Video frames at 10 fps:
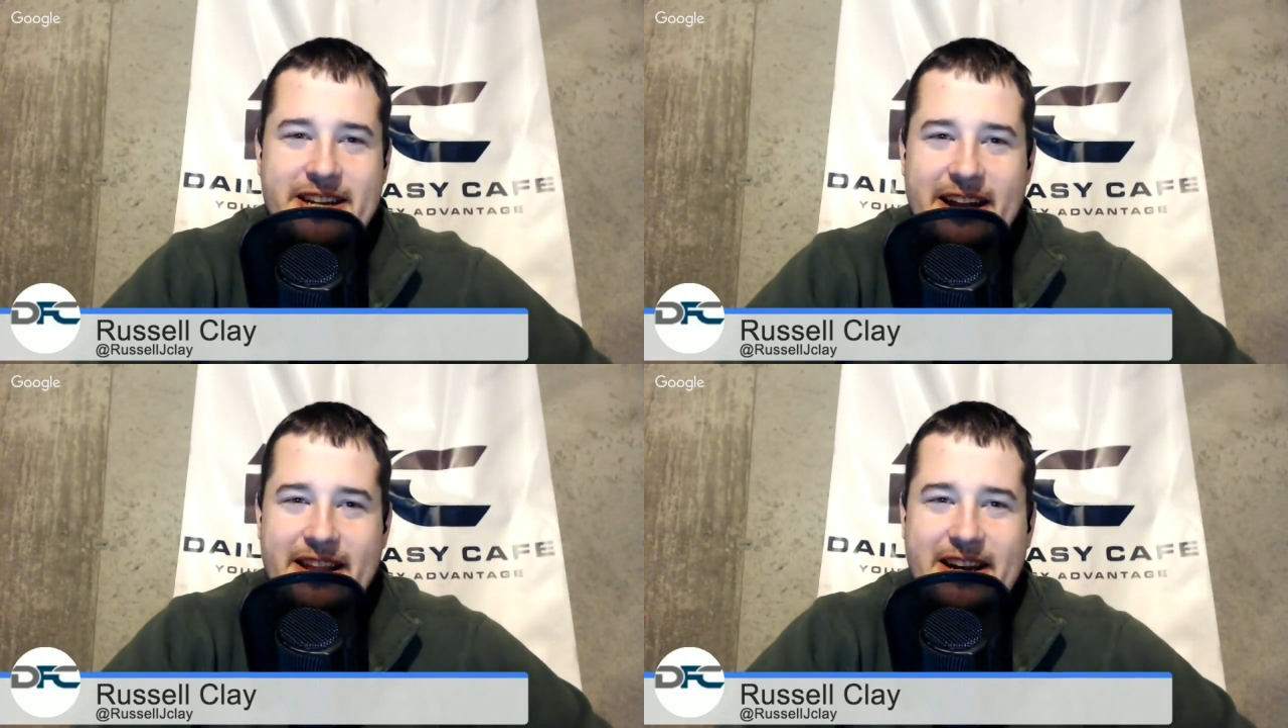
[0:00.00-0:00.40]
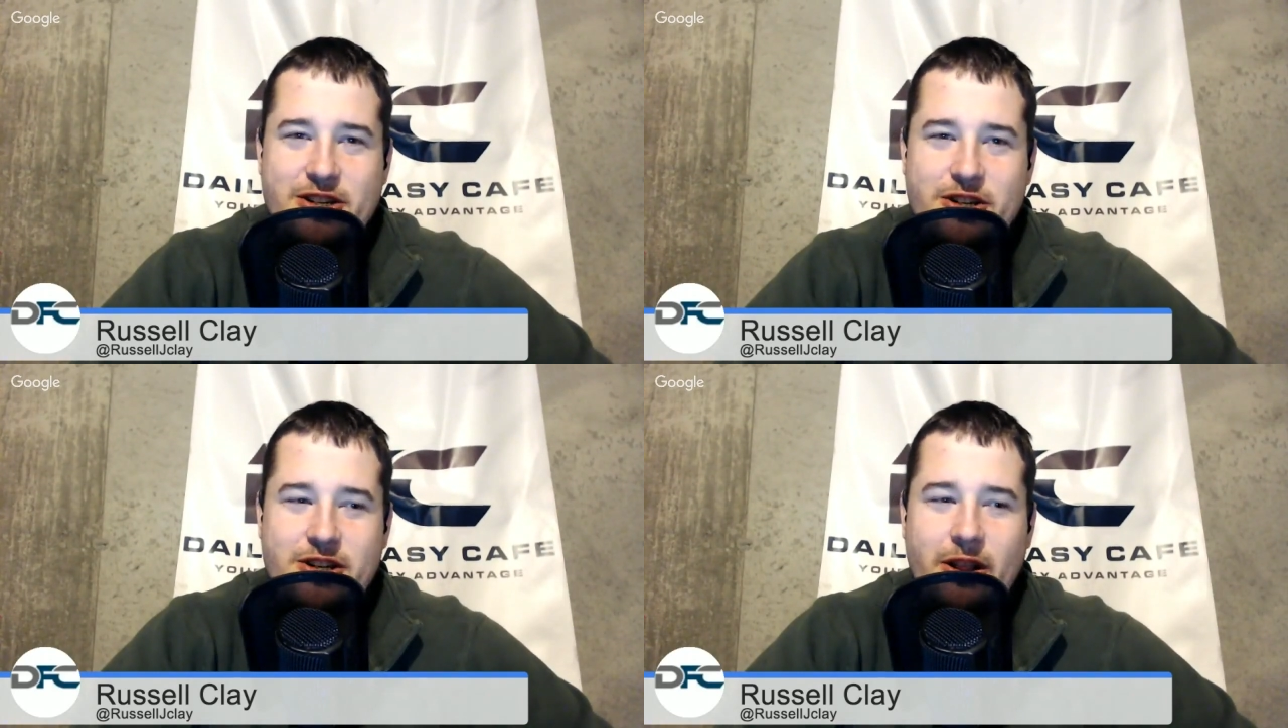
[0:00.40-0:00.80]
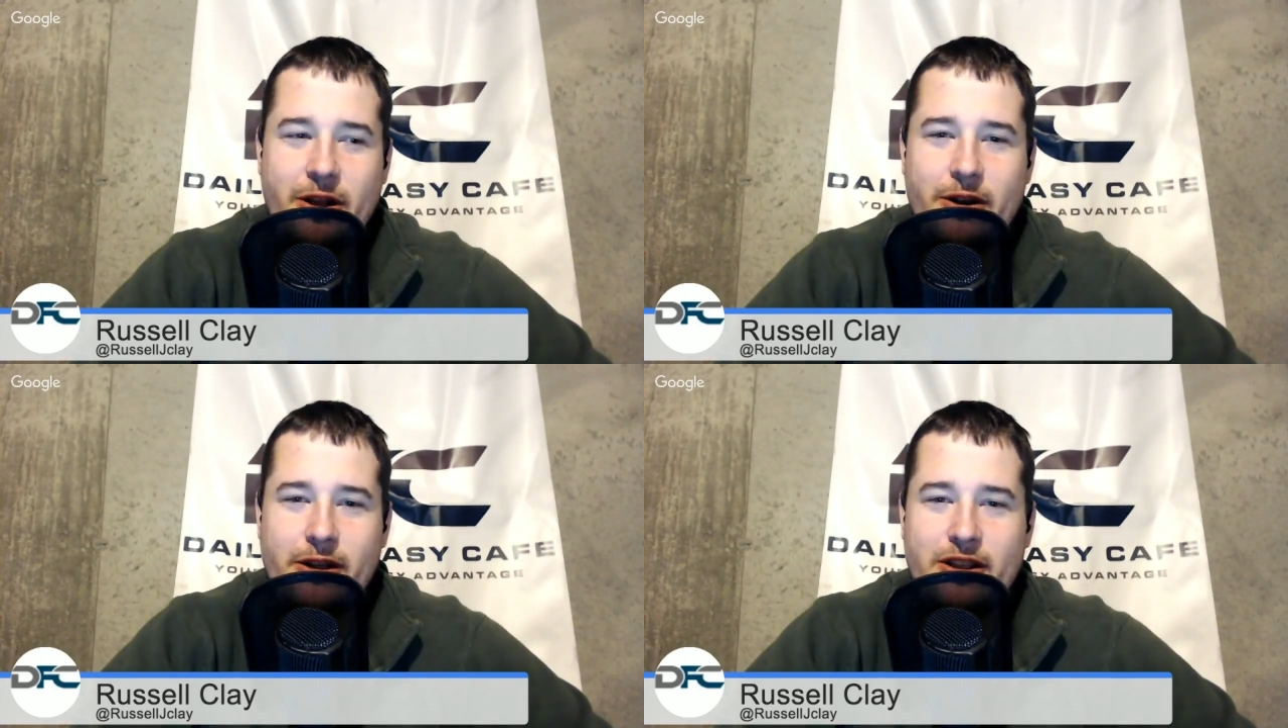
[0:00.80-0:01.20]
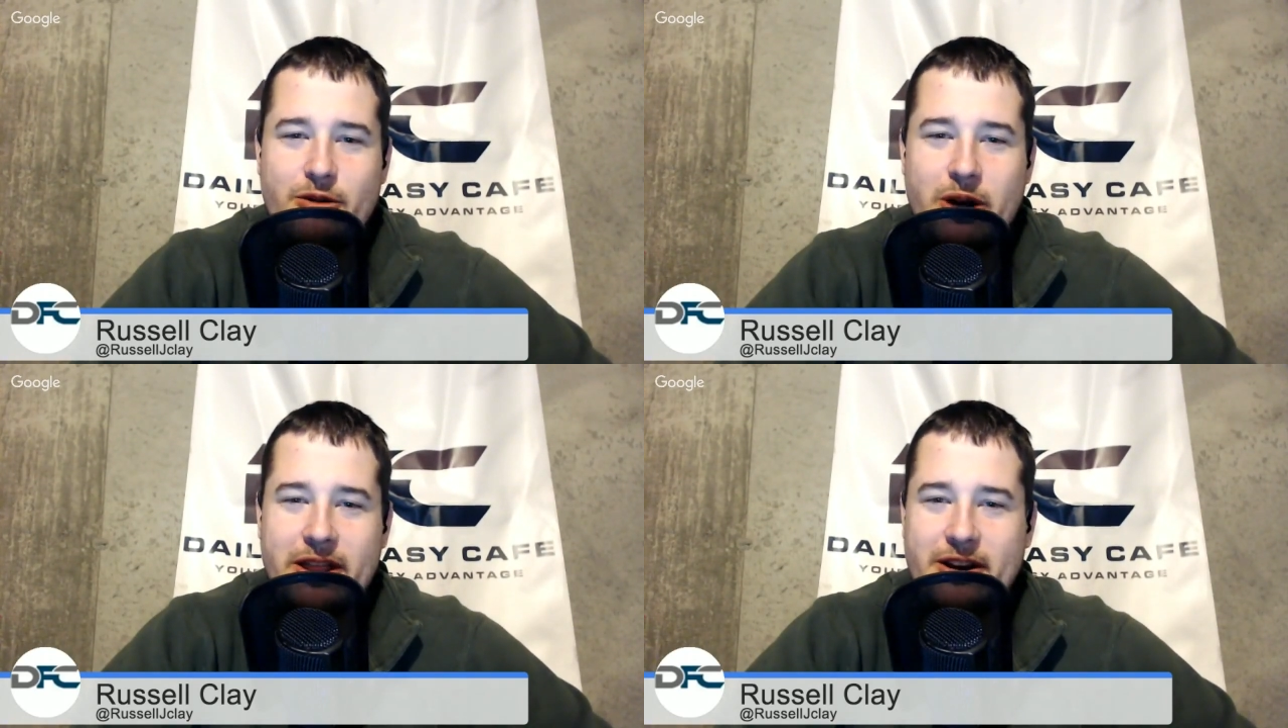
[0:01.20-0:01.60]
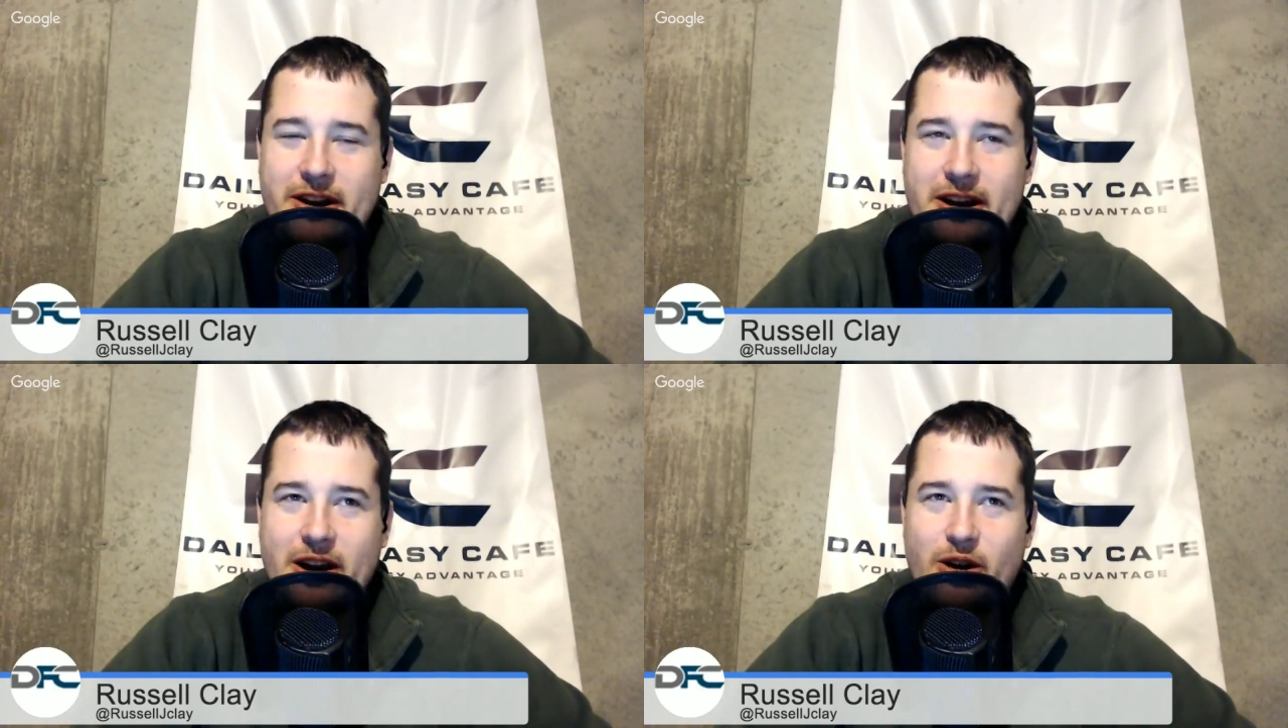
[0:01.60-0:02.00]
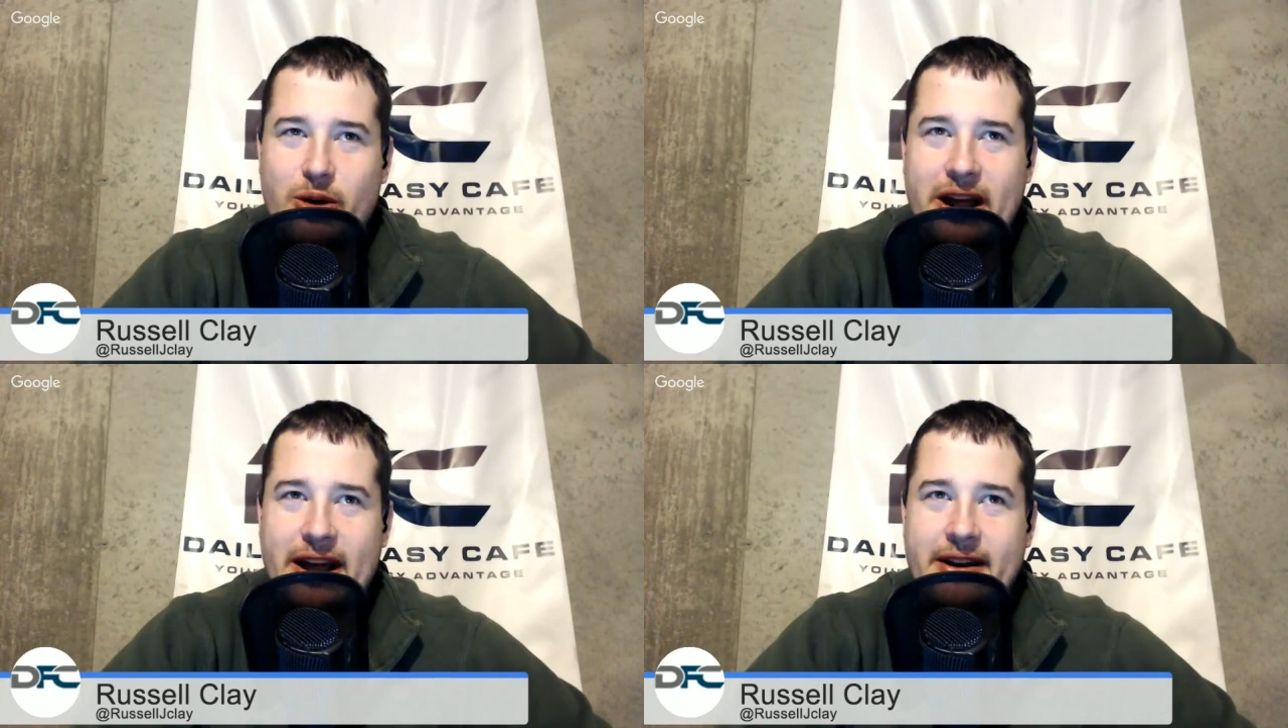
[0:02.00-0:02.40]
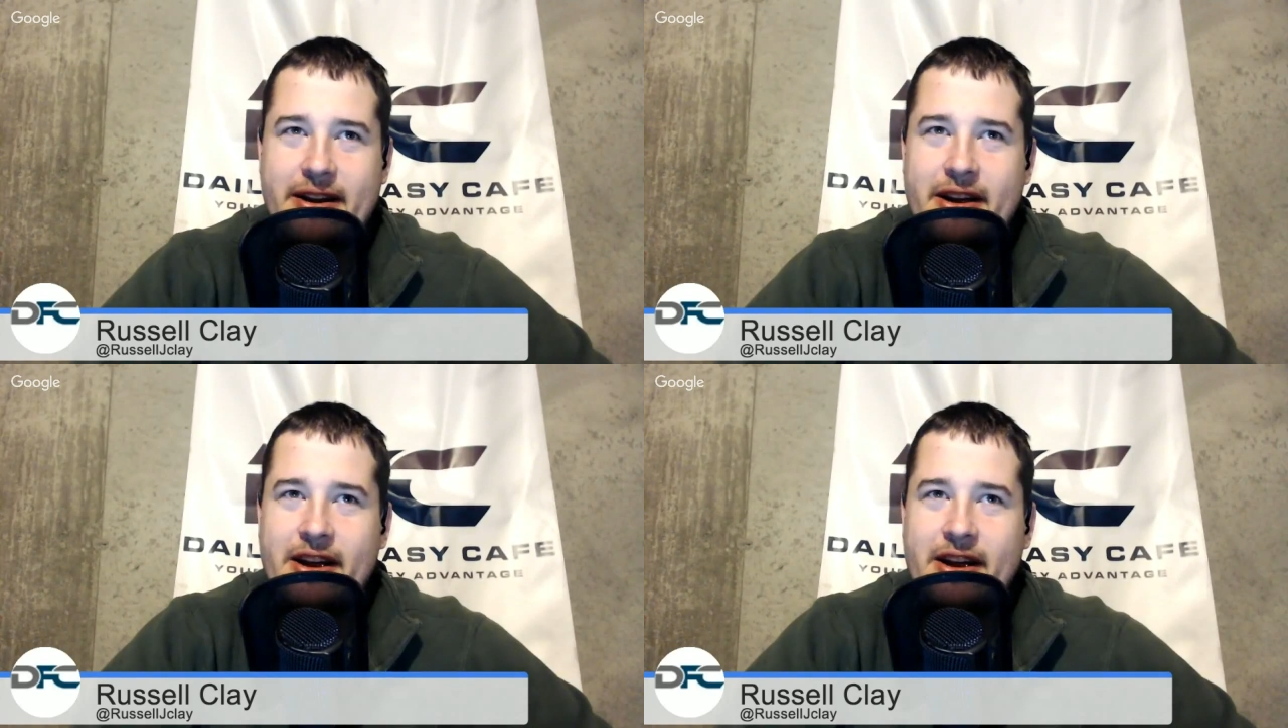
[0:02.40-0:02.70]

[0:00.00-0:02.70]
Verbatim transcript: and that's just clearly the way they're going to go again.